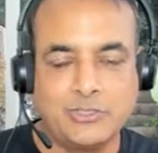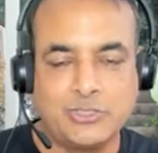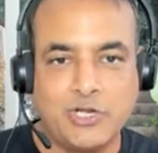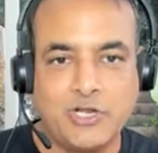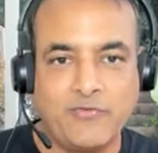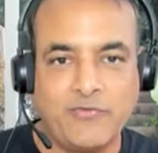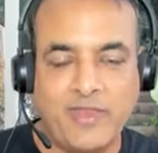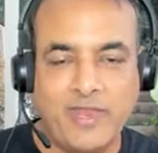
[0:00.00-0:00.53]

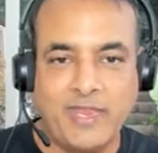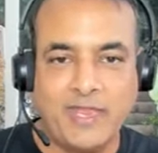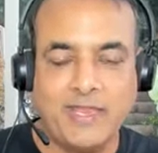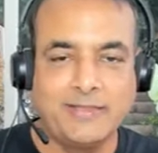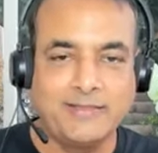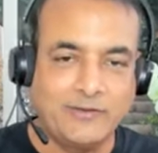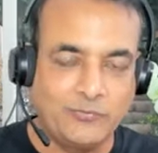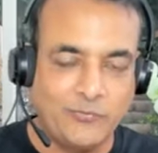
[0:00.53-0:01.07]
generative
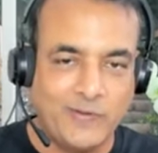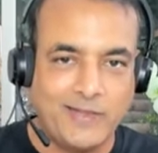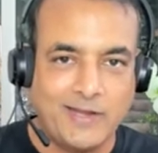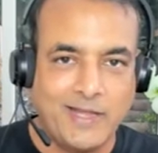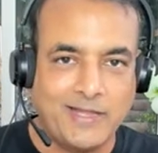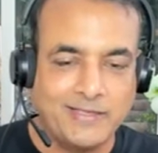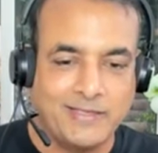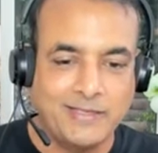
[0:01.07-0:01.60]
AI. That's where
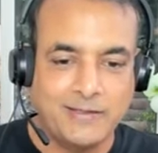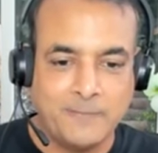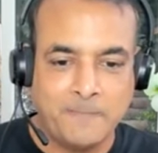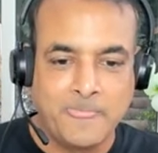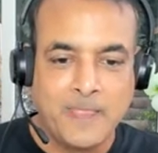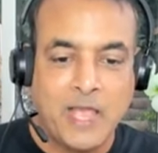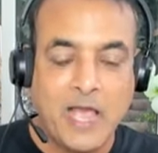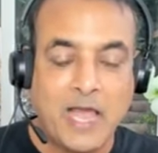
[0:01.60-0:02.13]
I think
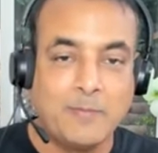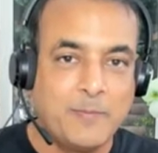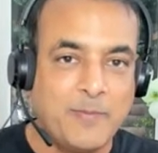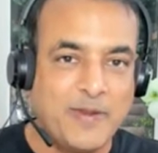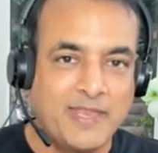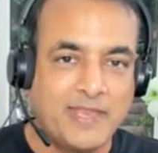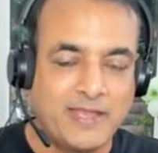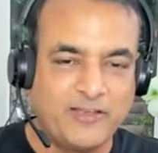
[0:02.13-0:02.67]
I'll be
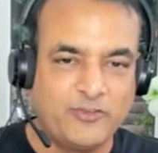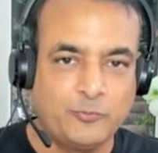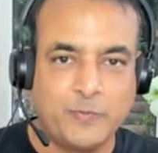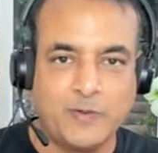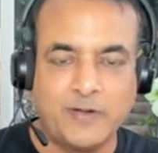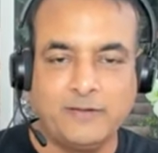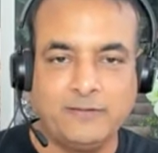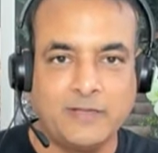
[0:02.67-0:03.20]
bringing
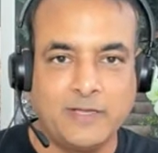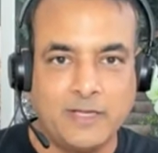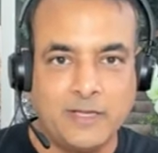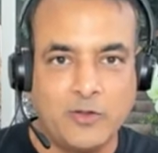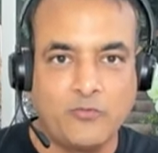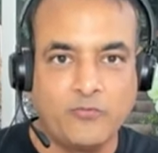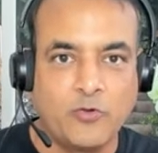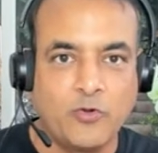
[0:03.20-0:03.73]
experts,
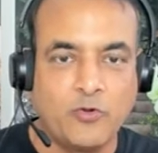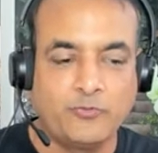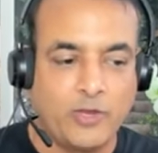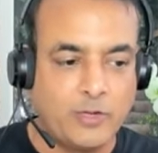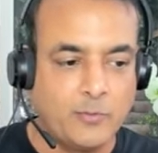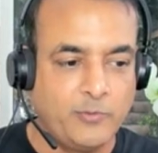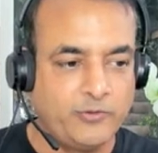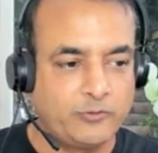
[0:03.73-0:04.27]
of course,
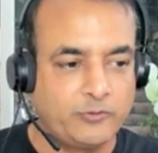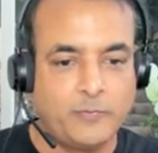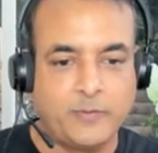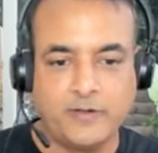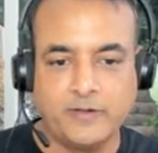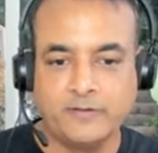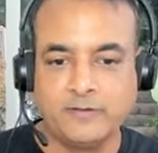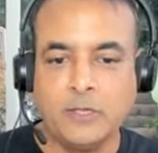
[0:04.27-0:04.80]
AWS
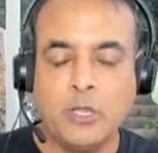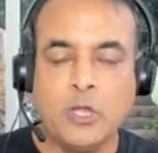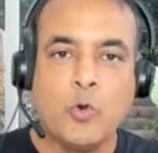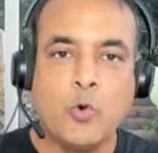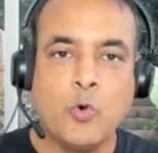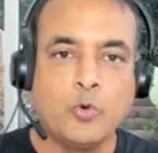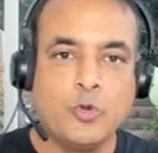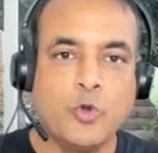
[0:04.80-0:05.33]
experts
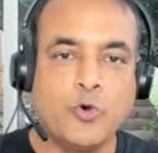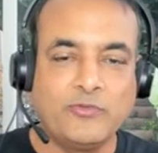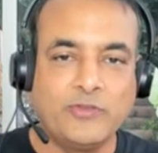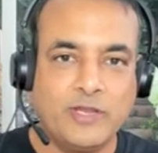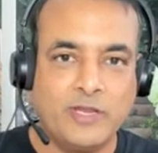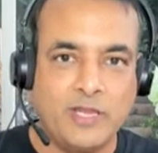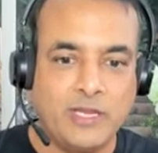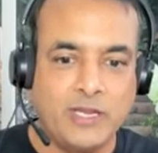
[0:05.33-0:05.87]
who
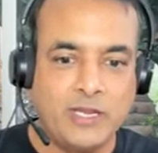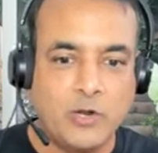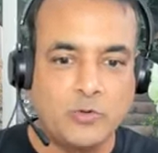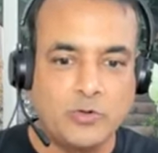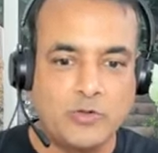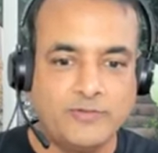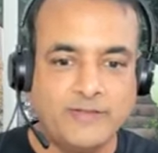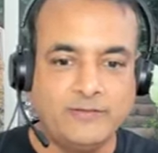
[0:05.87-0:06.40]
knows in and
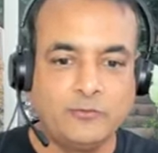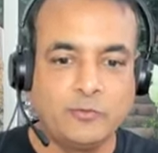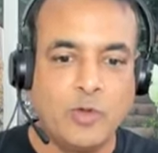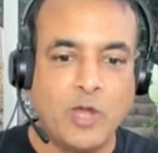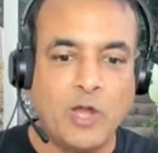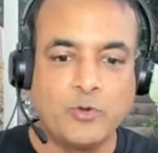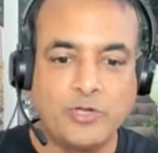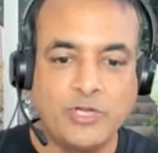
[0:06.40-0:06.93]
out of these.
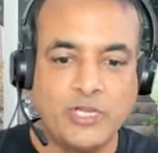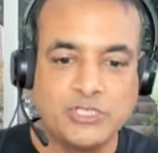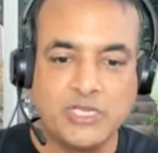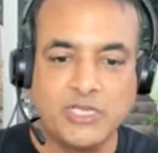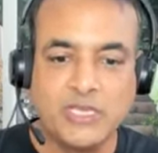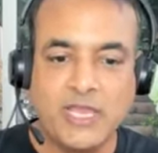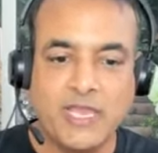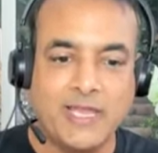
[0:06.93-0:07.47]
So how do you
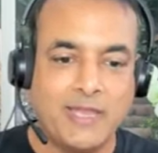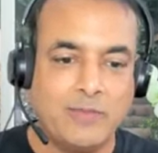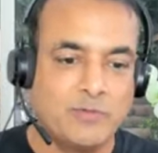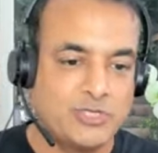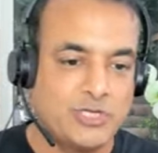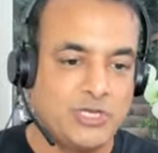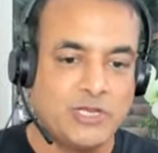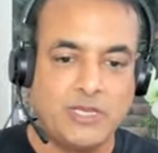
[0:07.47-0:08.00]
teaching AI,
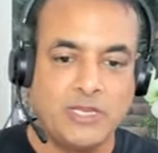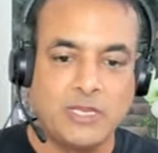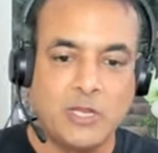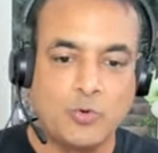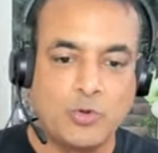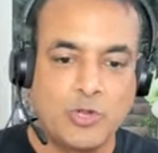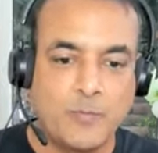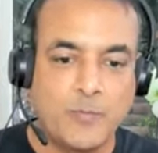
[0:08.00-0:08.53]
machine learning, cloud